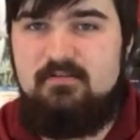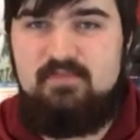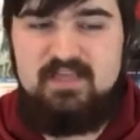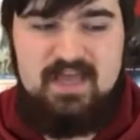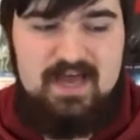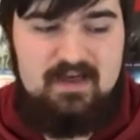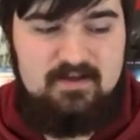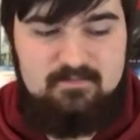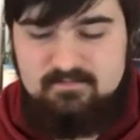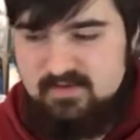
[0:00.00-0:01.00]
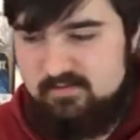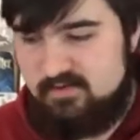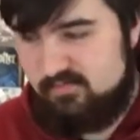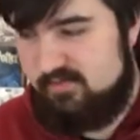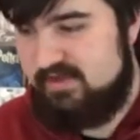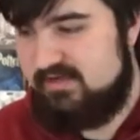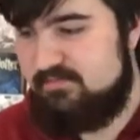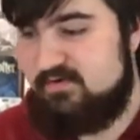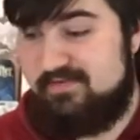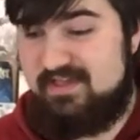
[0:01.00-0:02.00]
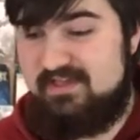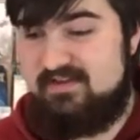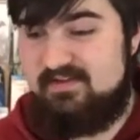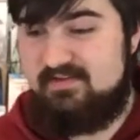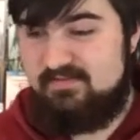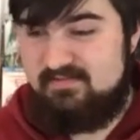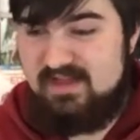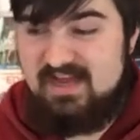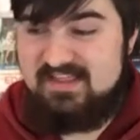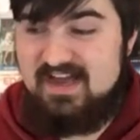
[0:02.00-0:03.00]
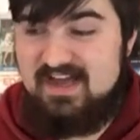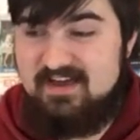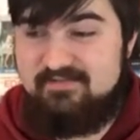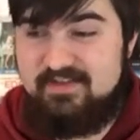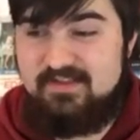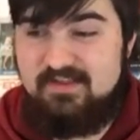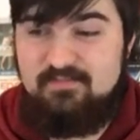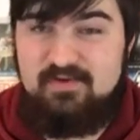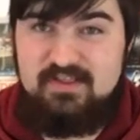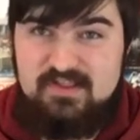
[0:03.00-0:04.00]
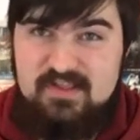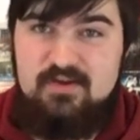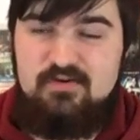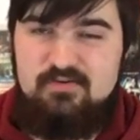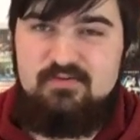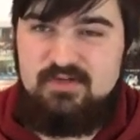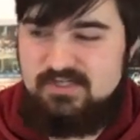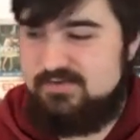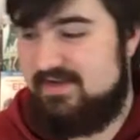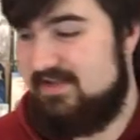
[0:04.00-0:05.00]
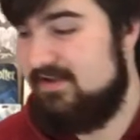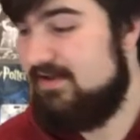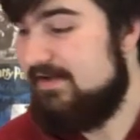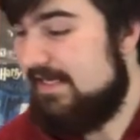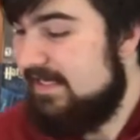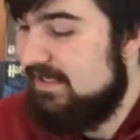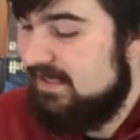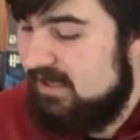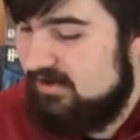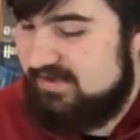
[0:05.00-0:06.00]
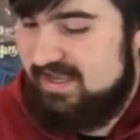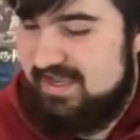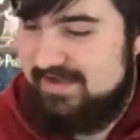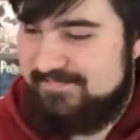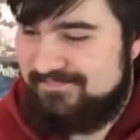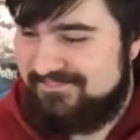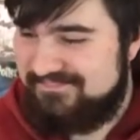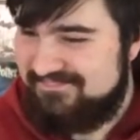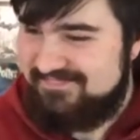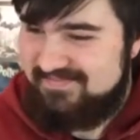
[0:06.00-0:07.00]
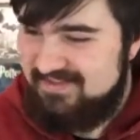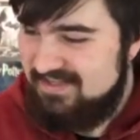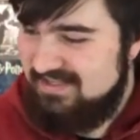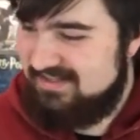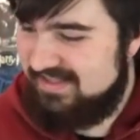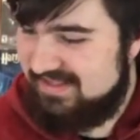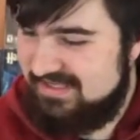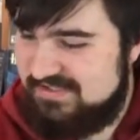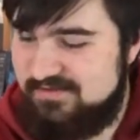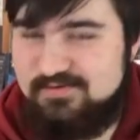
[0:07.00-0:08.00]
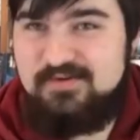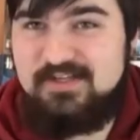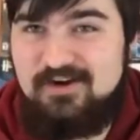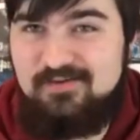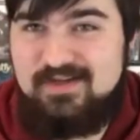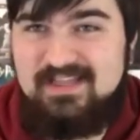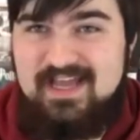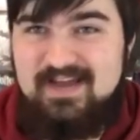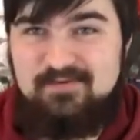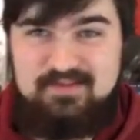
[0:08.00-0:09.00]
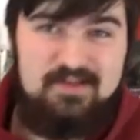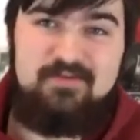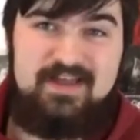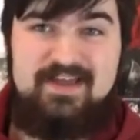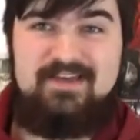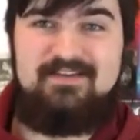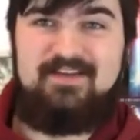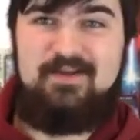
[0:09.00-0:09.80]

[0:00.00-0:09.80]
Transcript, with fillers: But yeah, um, it was a really good movie. Not as high, obviously, but still a treat. Okay, let's get to another one that was okay.